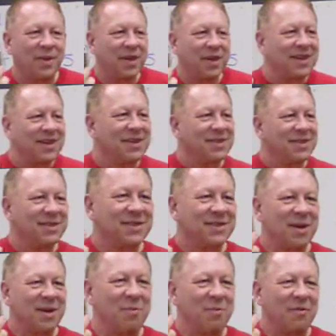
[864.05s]
Some of us
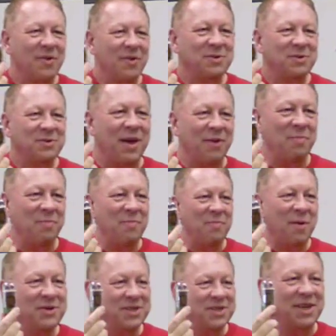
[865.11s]
may remember
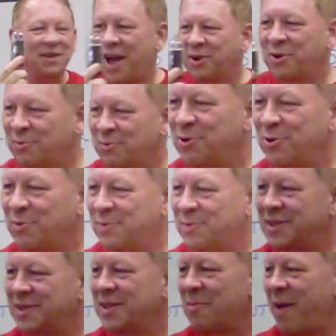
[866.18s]
seeing vacuum tubes in
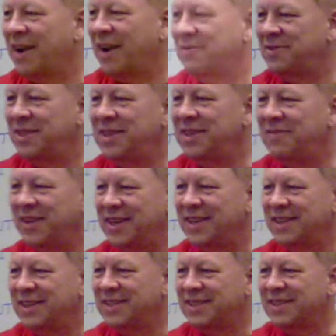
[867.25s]
the back of
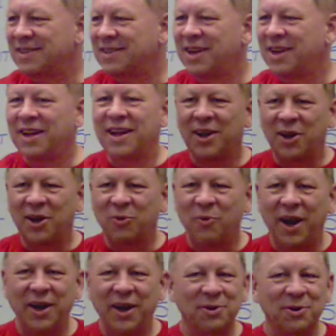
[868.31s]
TVs and
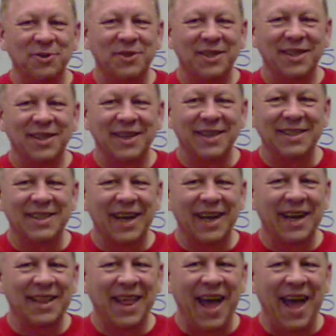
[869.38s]
radios and things
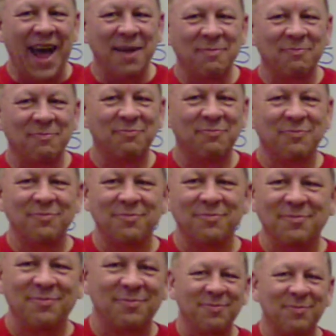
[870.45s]
like that.
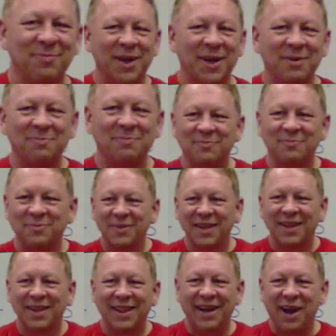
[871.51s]
But
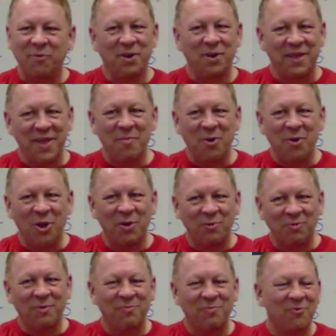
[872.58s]
you got rid of them long
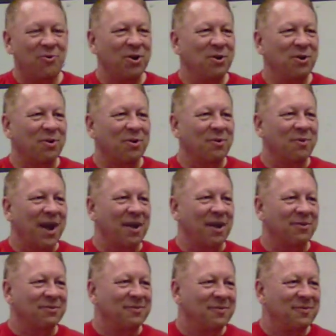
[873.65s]
before you were around.
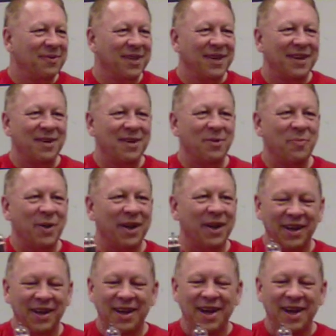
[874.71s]
But
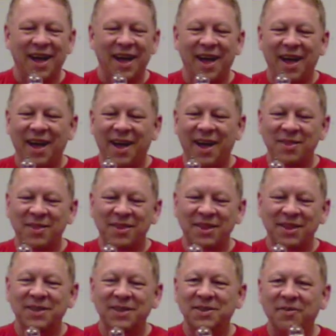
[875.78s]
this
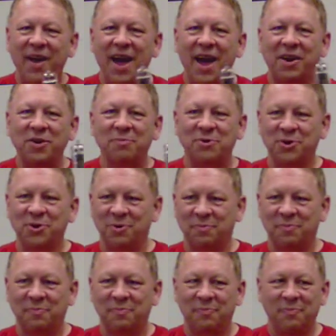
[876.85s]
is a vacuum tube.
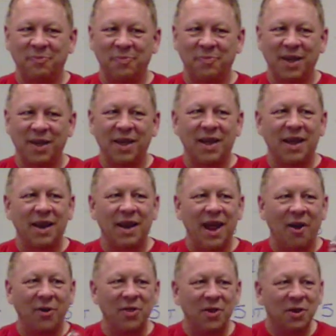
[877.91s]
Now
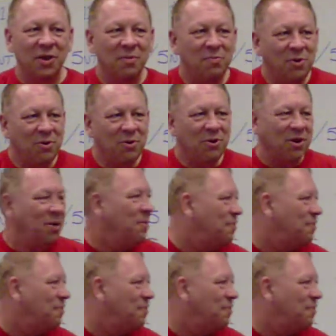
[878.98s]
in the computer,